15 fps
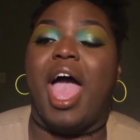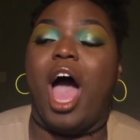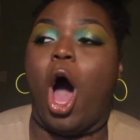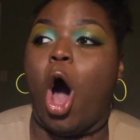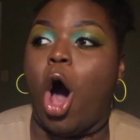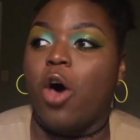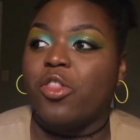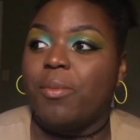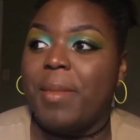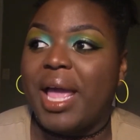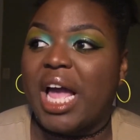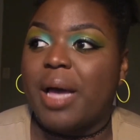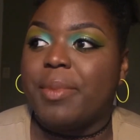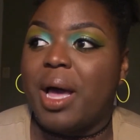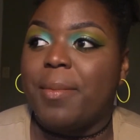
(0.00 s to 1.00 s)
all the
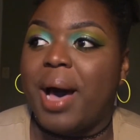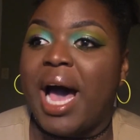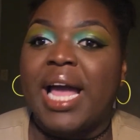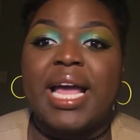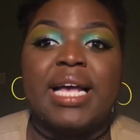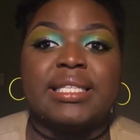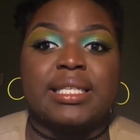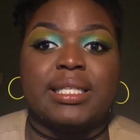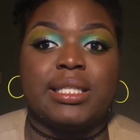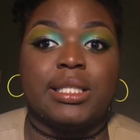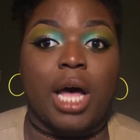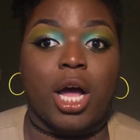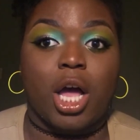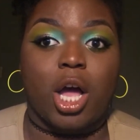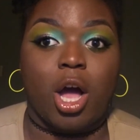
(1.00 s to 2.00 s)
makeup I buy is a
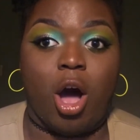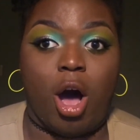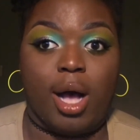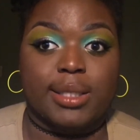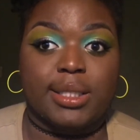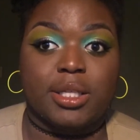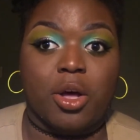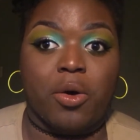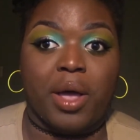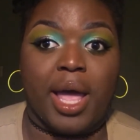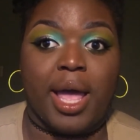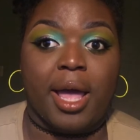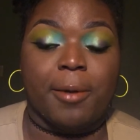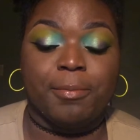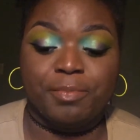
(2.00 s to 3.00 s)
sunk cost,
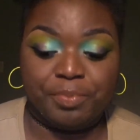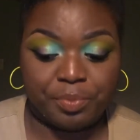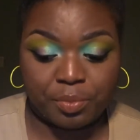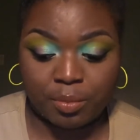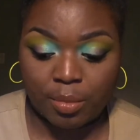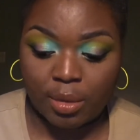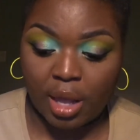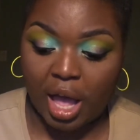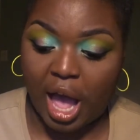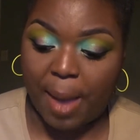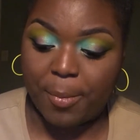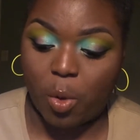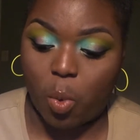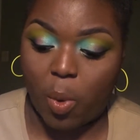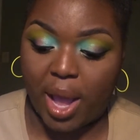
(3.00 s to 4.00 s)
okay?
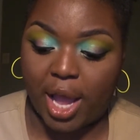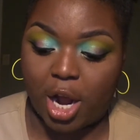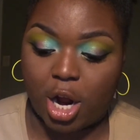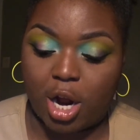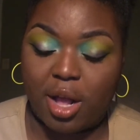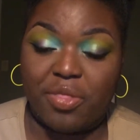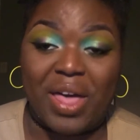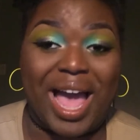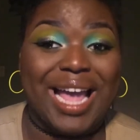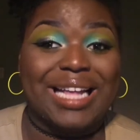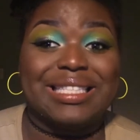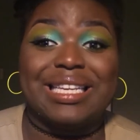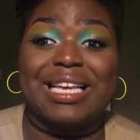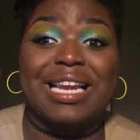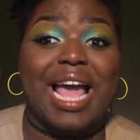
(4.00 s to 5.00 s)
I'm aware that
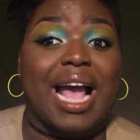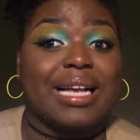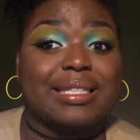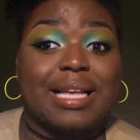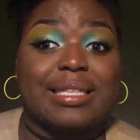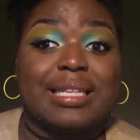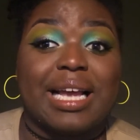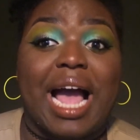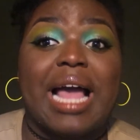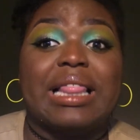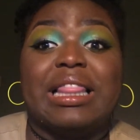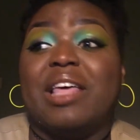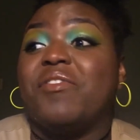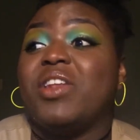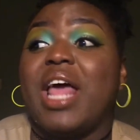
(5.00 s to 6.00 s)
it's in excess, like I
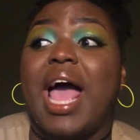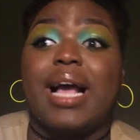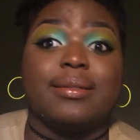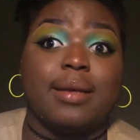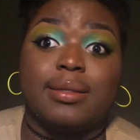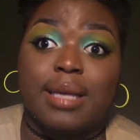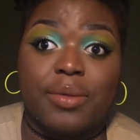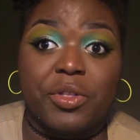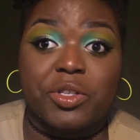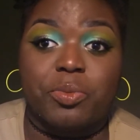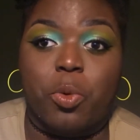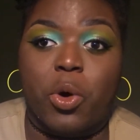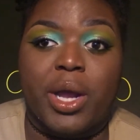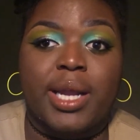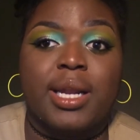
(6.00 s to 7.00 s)
live in excess at this
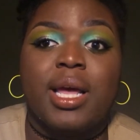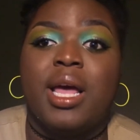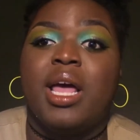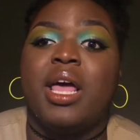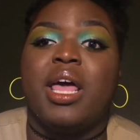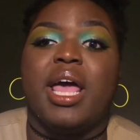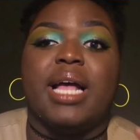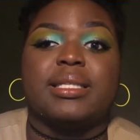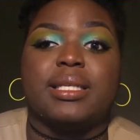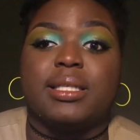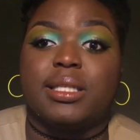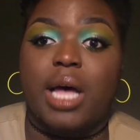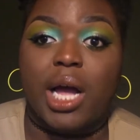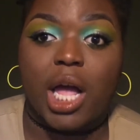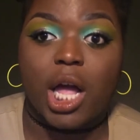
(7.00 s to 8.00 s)
point. It's a sunk